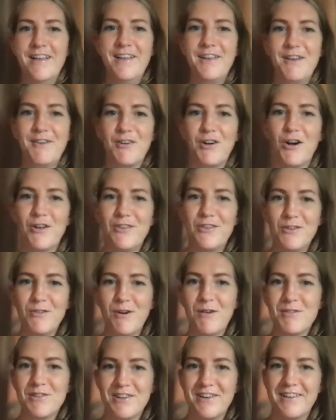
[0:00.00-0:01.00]
You've got two
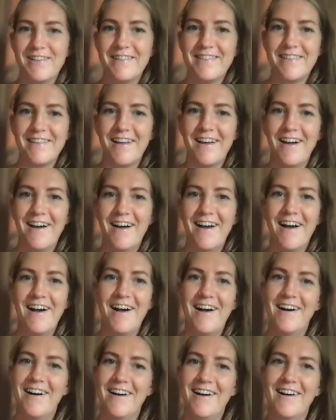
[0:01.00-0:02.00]
options that
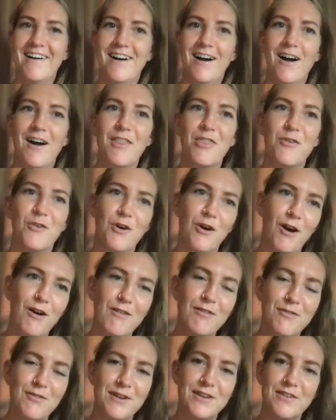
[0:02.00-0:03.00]
I thought
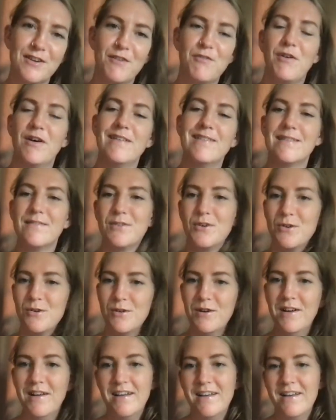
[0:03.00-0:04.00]
of, which are, first of
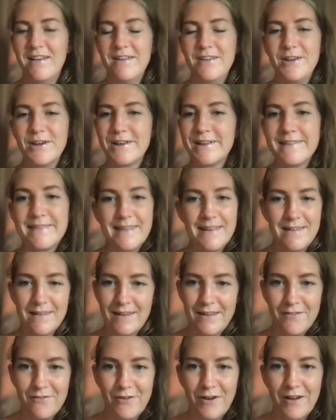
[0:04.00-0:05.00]
all, you can send it